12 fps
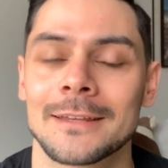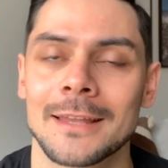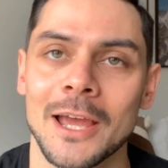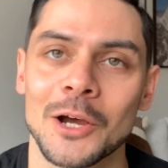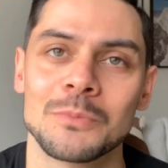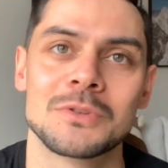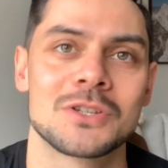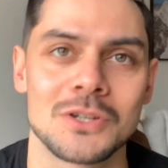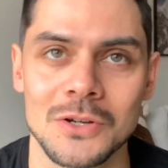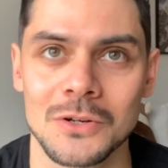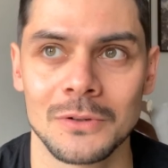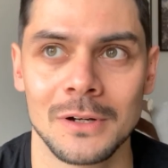and that helps
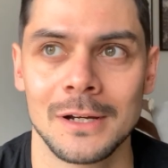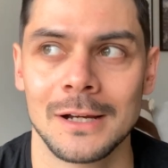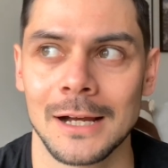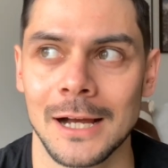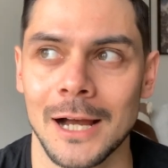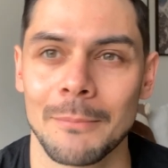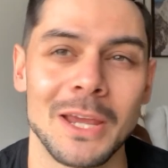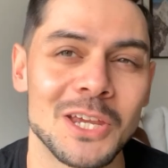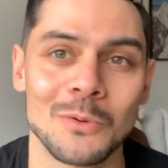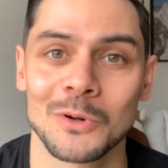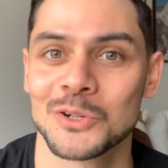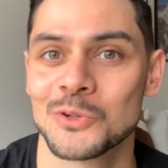to make
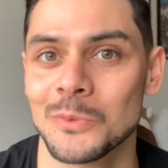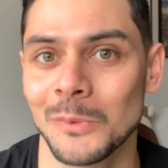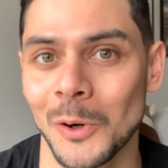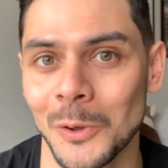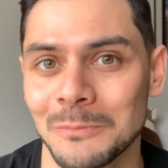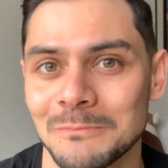you want to do it more.